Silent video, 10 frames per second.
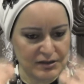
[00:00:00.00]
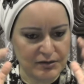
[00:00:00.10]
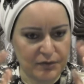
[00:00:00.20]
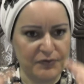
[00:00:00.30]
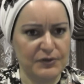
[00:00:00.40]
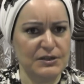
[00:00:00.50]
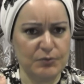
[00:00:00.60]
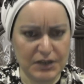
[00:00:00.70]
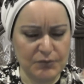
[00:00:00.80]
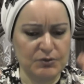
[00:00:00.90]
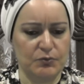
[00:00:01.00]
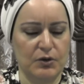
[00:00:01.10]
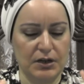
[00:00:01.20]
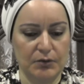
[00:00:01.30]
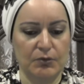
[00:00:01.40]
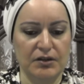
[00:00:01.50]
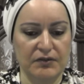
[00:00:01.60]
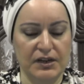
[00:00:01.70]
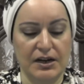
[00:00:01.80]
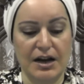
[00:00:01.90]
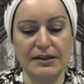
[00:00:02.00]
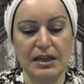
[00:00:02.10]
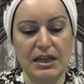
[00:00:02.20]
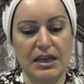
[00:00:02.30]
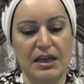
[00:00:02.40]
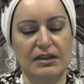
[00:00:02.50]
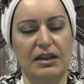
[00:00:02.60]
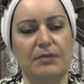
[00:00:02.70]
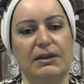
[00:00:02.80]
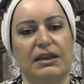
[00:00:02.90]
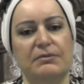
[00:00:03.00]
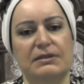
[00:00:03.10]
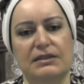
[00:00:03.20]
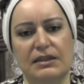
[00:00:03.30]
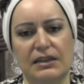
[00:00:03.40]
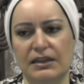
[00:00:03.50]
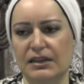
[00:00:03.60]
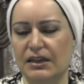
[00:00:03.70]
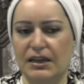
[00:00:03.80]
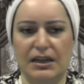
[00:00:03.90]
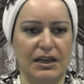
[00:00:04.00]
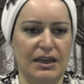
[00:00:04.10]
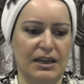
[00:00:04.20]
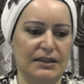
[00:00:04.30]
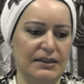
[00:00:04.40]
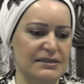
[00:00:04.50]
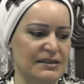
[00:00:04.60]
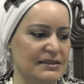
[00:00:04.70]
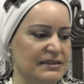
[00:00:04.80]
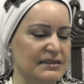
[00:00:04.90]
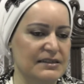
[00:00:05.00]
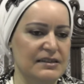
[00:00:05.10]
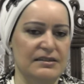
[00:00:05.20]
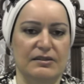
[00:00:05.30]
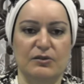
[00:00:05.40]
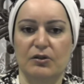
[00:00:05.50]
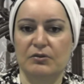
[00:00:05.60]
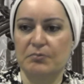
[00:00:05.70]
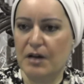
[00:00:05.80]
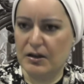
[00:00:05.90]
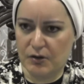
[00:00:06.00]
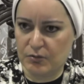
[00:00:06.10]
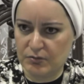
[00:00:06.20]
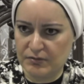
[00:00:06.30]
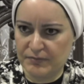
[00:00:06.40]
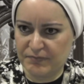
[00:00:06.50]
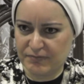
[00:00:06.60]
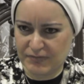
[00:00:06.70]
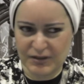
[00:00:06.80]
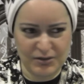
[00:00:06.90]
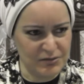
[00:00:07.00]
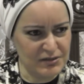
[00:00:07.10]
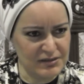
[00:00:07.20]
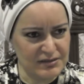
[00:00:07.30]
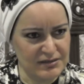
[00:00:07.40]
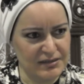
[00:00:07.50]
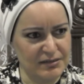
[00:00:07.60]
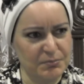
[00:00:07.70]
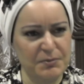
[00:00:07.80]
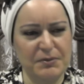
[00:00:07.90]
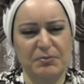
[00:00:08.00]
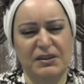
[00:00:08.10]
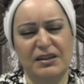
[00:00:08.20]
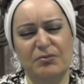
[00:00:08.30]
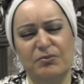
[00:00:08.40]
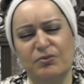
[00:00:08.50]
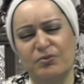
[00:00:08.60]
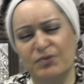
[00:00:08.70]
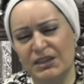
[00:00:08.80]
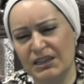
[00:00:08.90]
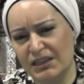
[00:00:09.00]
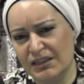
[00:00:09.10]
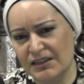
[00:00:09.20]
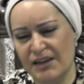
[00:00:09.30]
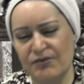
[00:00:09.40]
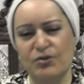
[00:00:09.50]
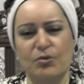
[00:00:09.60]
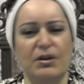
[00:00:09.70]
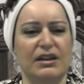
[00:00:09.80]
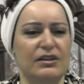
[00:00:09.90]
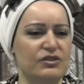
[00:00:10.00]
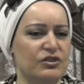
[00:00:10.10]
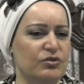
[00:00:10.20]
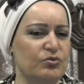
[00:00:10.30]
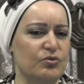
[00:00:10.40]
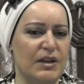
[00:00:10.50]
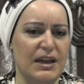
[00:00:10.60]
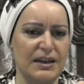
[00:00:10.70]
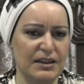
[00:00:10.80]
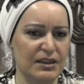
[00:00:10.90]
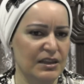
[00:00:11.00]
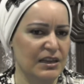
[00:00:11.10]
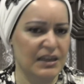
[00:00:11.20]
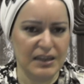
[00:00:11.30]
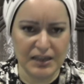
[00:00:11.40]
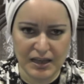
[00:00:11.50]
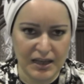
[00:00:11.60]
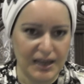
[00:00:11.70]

So the first week he was working very very hard, and then he became sick there's this disease that's called mono. You know, this uh, people become weak. They have no energy to do anything.